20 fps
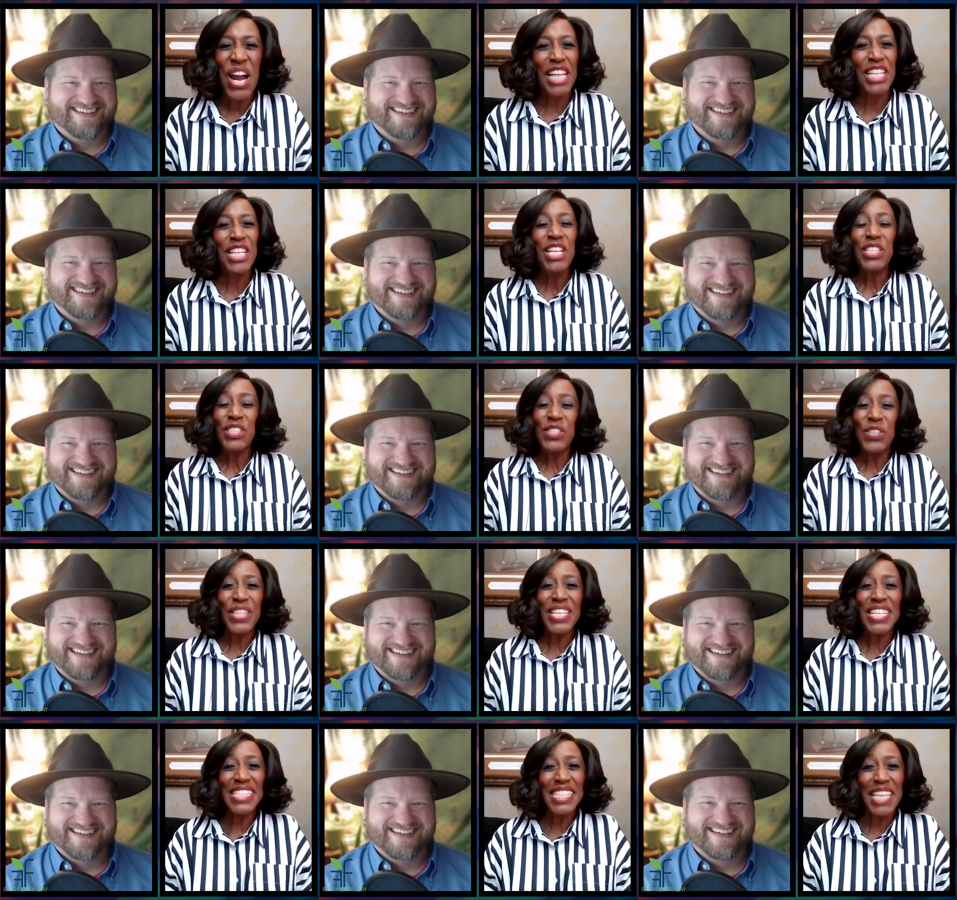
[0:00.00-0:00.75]
Speaker 1: all right,
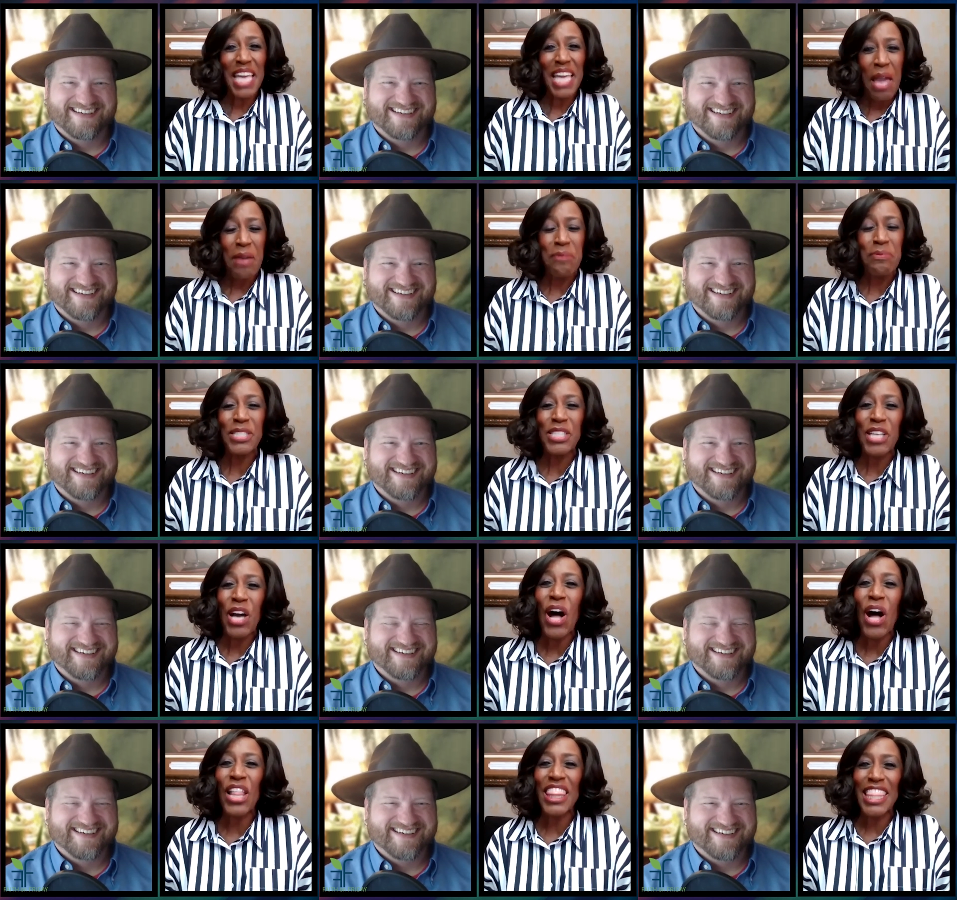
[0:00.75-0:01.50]
so this game is
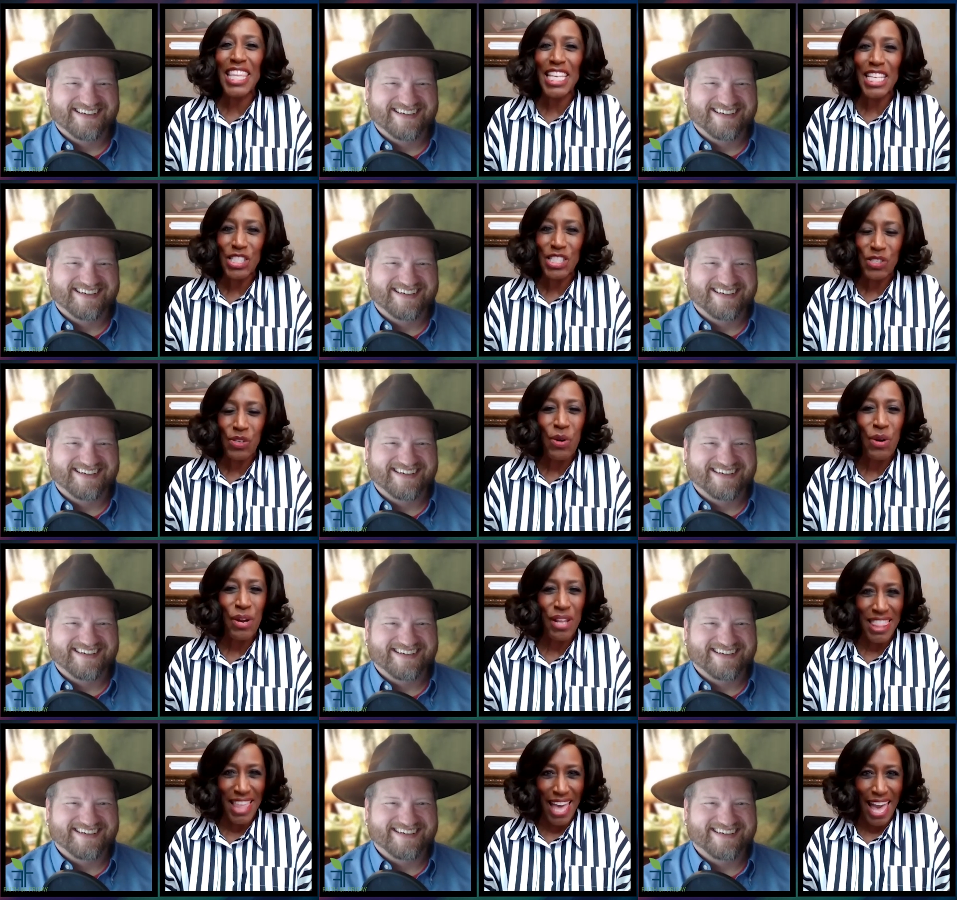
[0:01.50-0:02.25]
called This
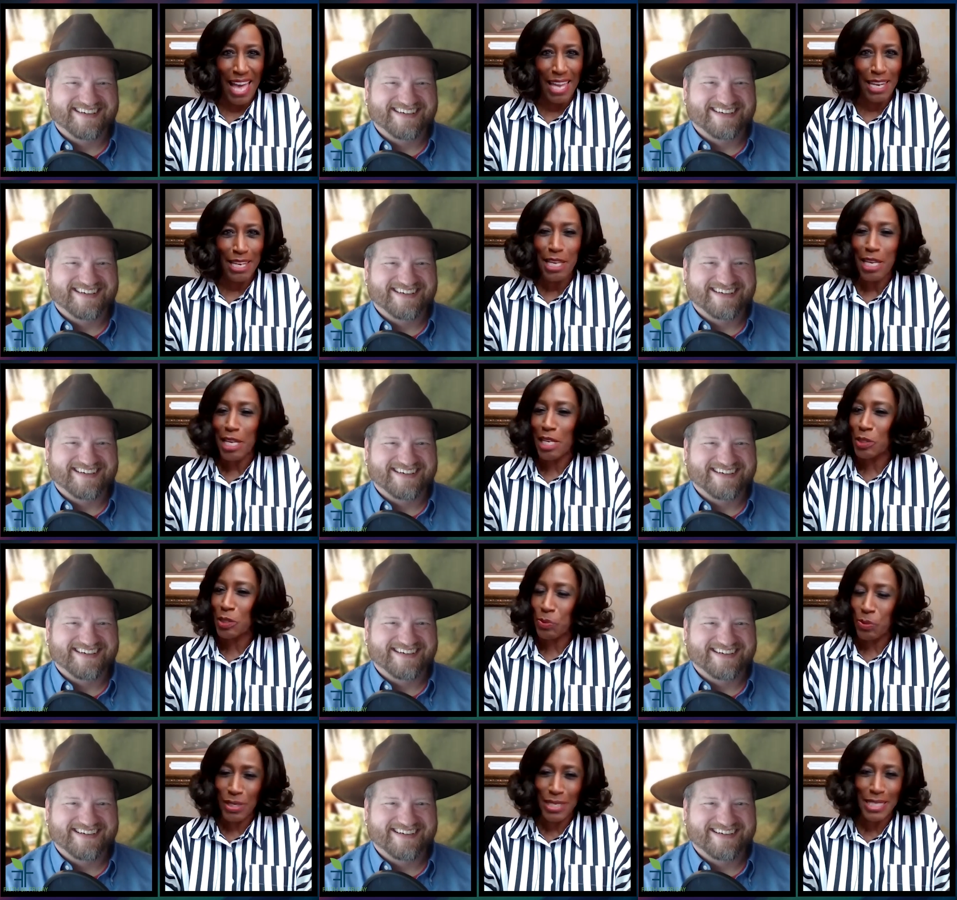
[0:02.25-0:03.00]
or That.
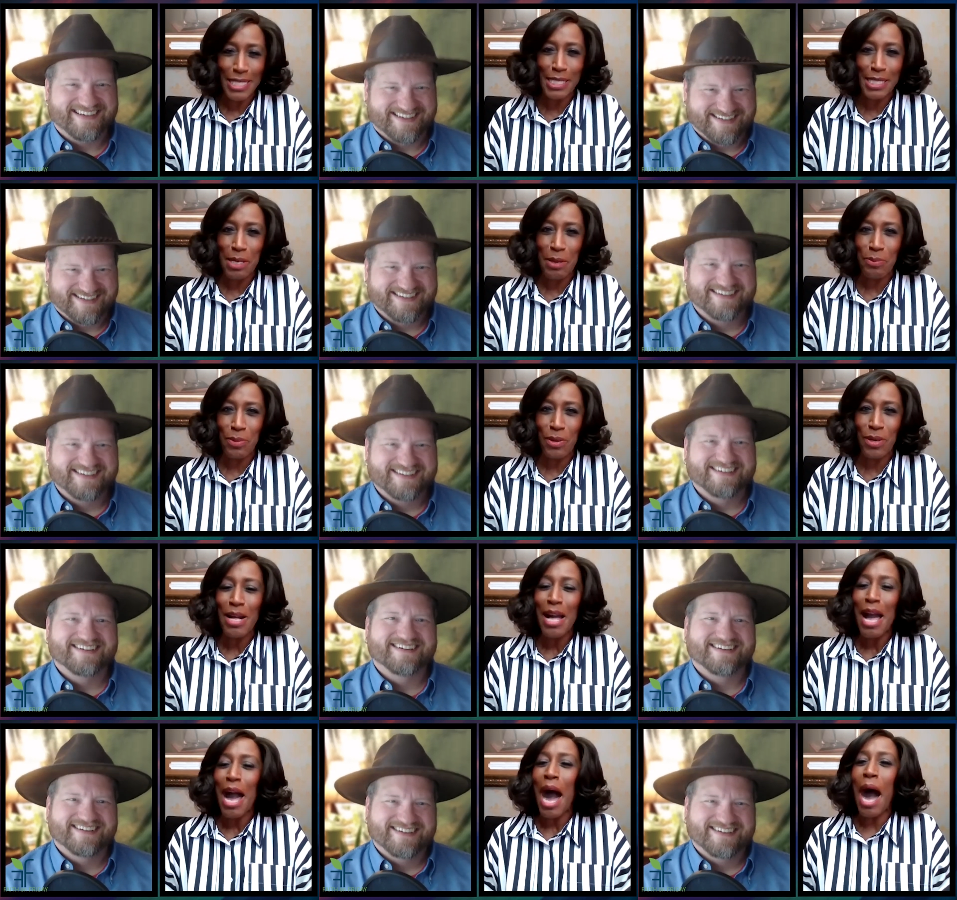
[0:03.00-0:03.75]
It's pretty
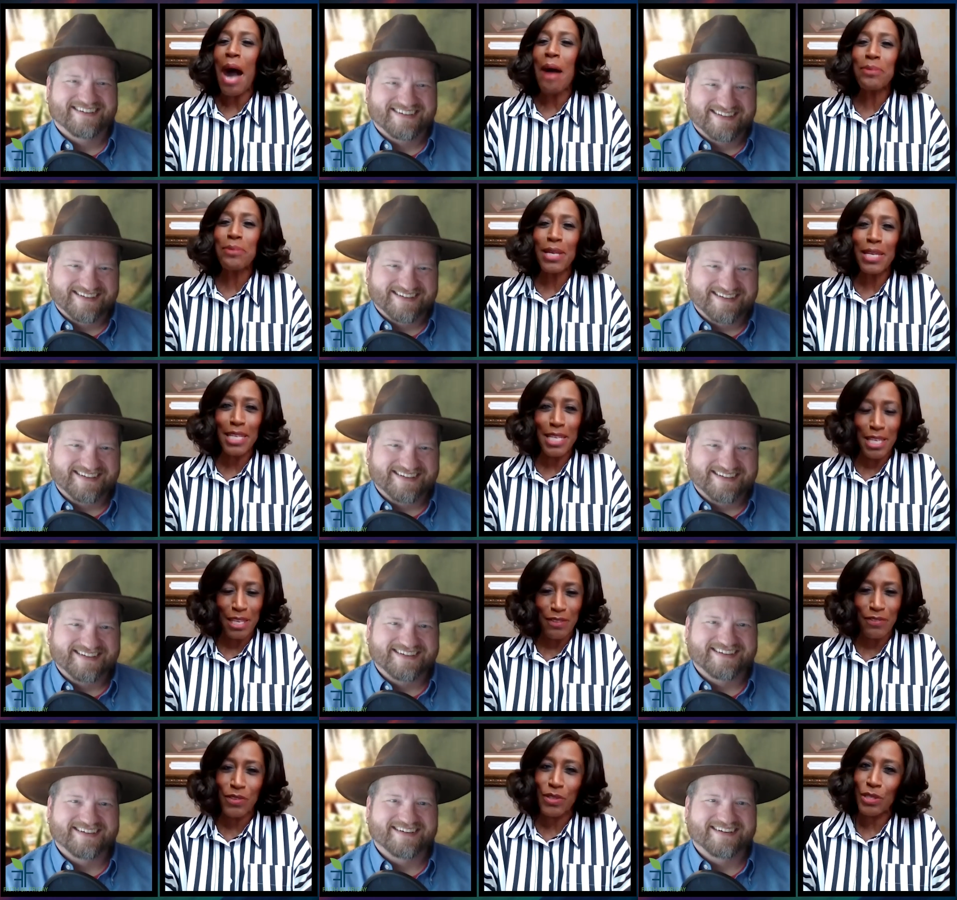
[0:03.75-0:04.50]
simple. I'm going
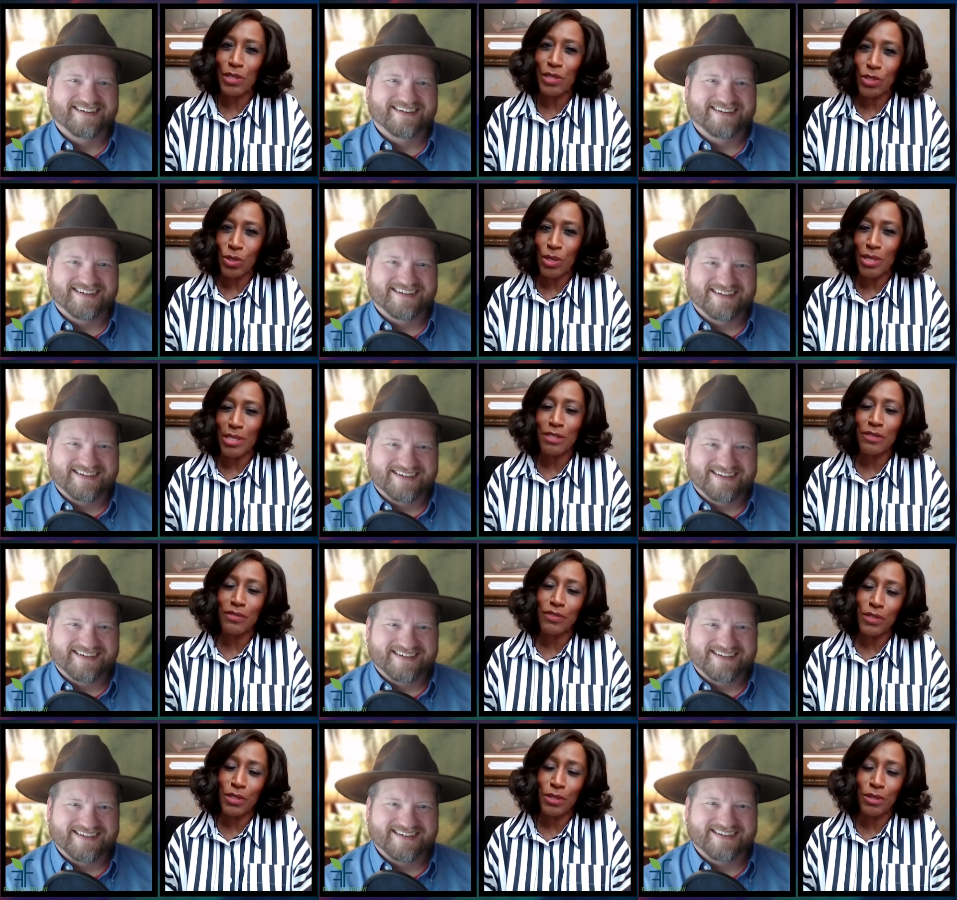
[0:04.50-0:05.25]
to give you the choice
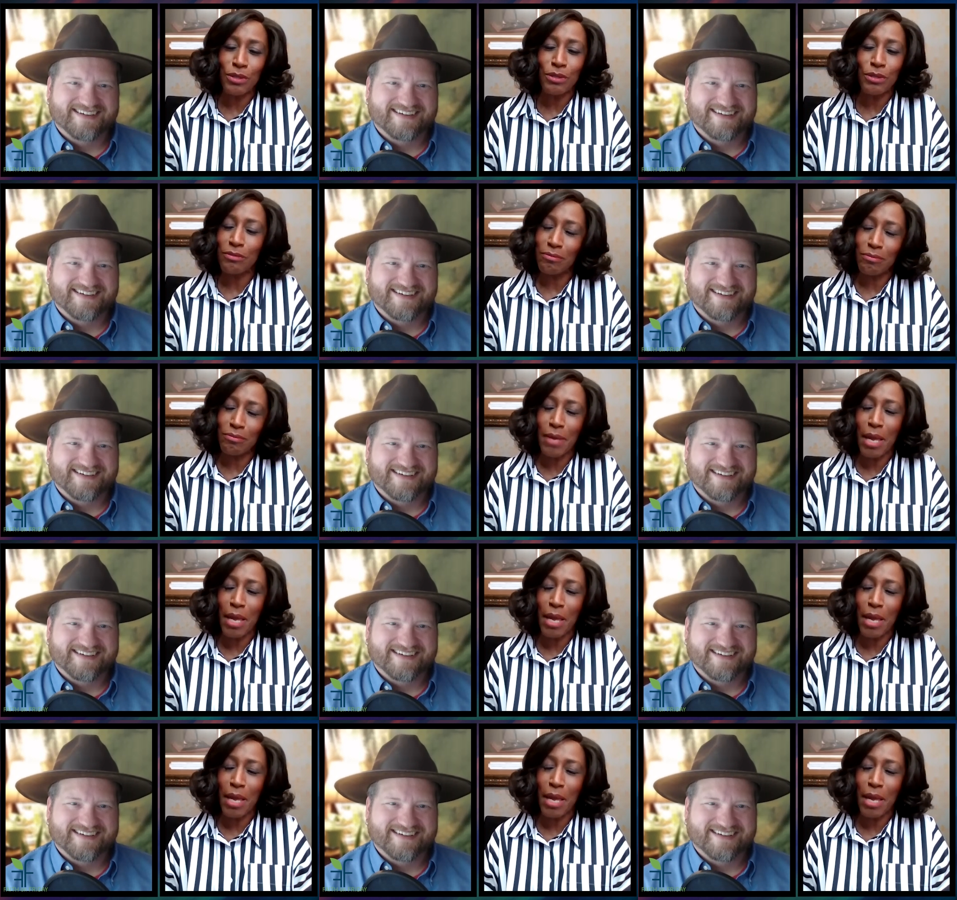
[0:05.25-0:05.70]
of two,